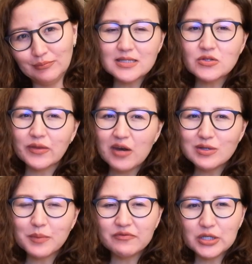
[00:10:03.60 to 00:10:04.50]
So that
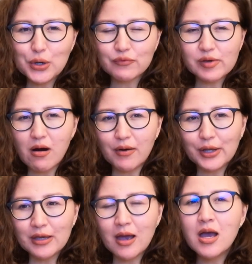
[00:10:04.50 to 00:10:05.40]
was my video
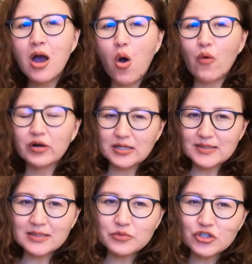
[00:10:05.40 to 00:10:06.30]
regarding
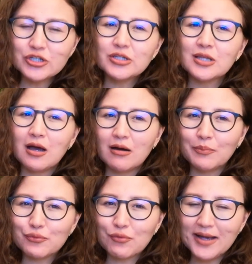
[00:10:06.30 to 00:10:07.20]
overconsumption, uh,
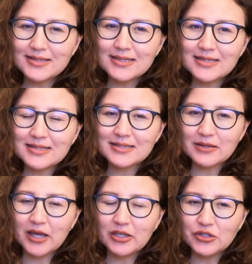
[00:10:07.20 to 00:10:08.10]
prices
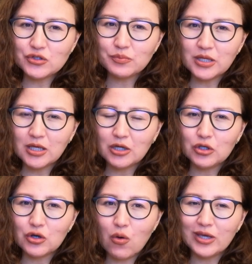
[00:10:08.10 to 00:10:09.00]
that need to be, you
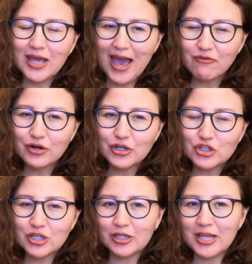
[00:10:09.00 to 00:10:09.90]
know,
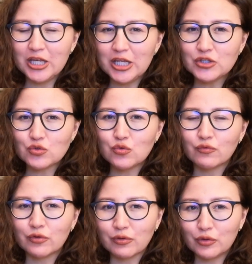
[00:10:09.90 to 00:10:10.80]
average, that they need
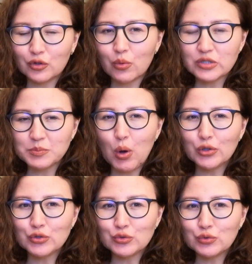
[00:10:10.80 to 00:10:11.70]
to uh,
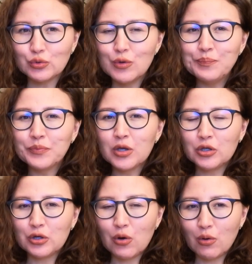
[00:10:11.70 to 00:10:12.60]
correspond to,
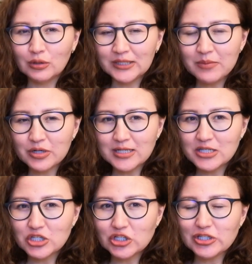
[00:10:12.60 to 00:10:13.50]
you know, labor
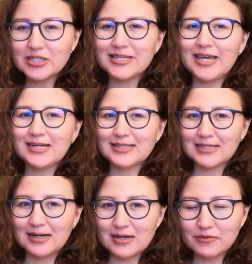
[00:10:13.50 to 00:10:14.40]
conditions and
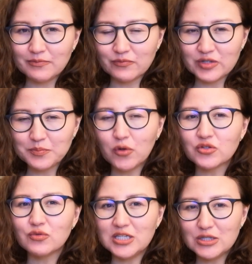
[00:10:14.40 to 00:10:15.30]
uh, respond
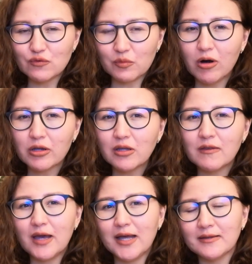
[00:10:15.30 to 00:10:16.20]
to the needs of the
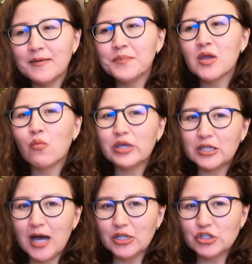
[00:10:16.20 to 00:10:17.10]
market, that we
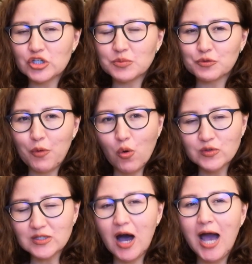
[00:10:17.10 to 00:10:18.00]
cannot just
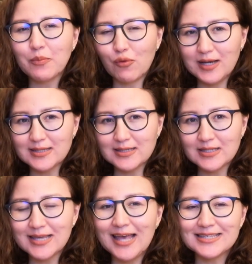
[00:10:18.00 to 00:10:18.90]
propose high
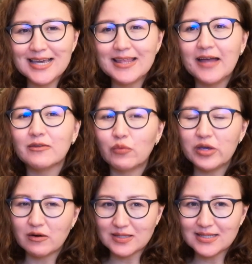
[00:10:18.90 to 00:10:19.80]
prices and say that
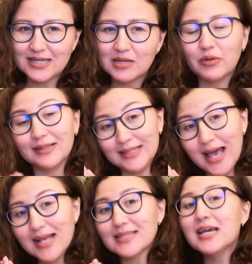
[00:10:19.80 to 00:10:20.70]
we are sustainable.
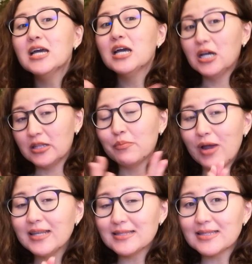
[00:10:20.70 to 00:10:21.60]
Yes, the
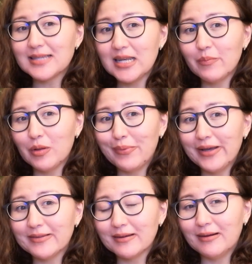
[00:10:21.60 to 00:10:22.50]
brand is sustainable,
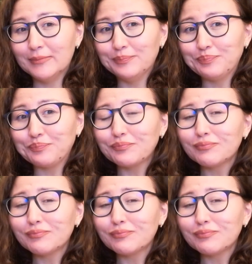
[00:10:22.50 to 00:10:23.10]
but um,